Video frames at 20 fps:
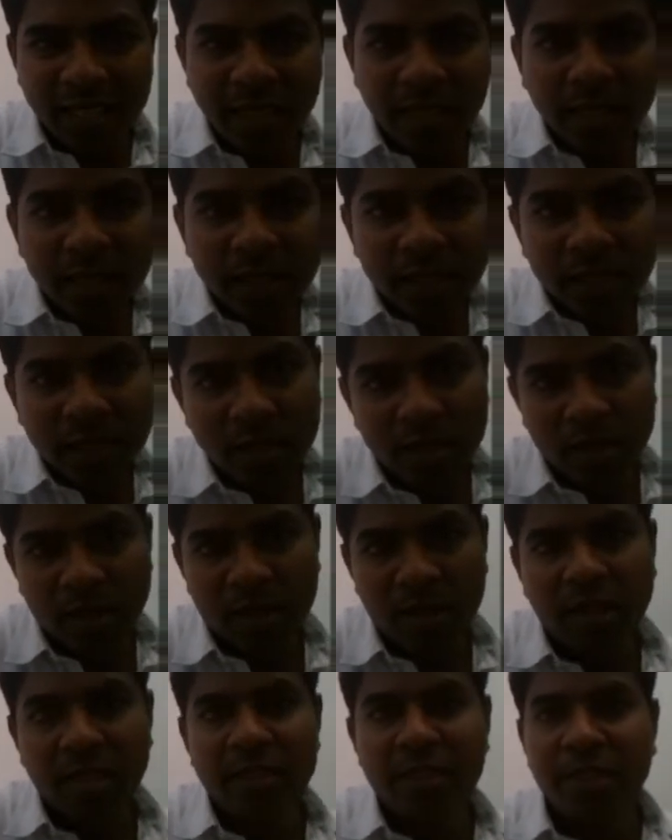So here is
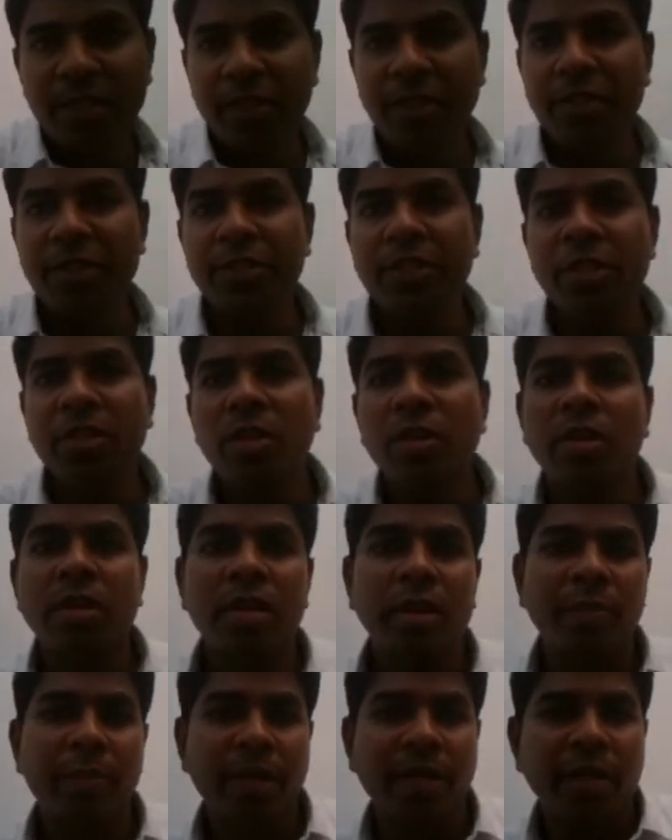a search button which
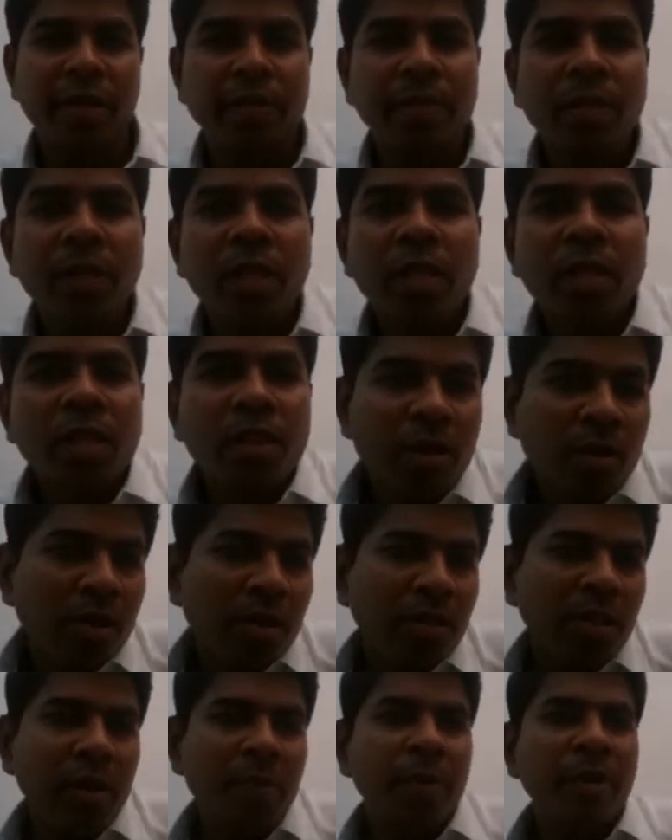says key
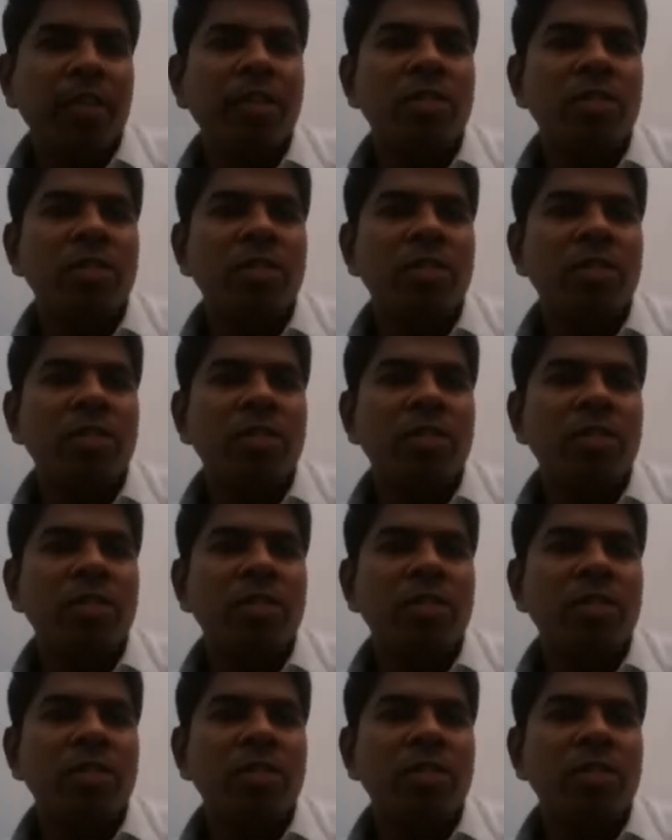skills